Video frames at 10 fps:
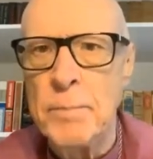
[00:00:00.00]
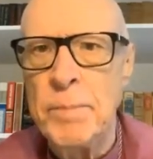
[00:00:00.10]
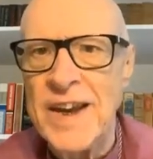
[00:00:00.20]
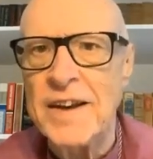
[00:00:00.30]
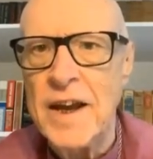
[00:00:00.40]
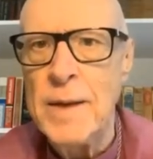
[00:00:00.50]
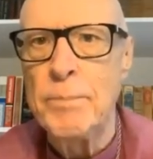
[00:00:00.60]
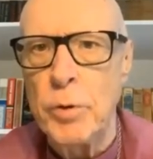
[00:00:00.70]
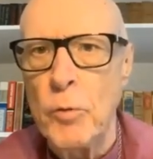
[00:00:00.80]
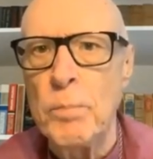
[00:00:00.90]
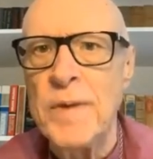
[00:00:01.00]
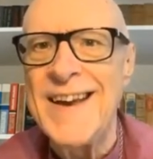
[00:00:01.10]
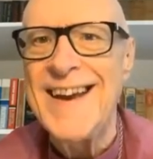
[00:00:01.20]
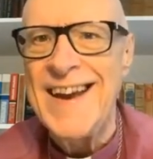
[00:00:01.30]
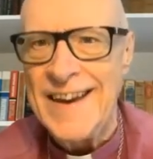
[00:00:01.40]
in the bit He
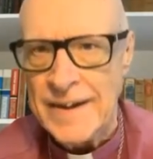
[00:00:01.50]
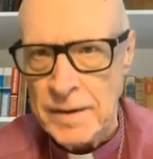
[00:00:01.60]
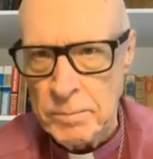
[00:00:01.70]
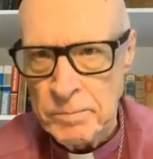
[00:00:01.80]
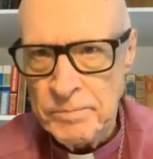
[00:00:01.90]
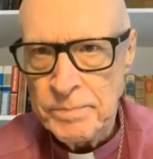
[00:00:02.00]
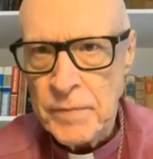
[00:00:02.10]
put me in,